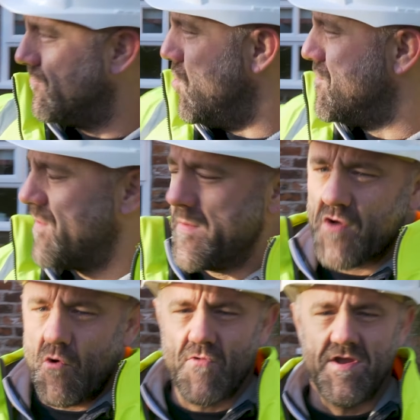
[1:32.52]
the roof and we've
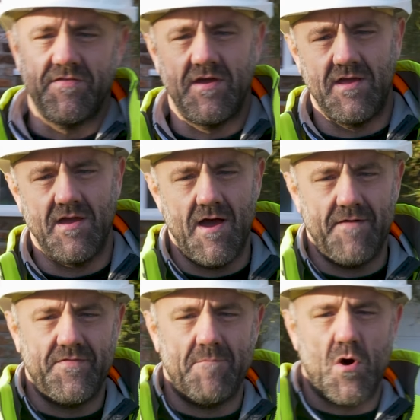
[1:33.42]
got rid of
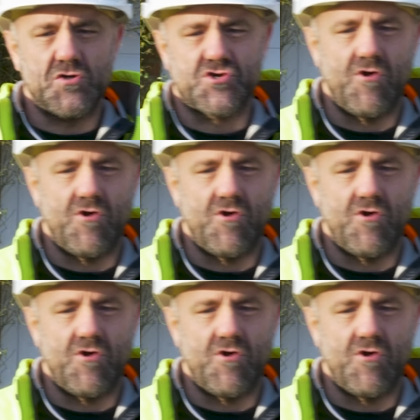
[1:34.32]
the moss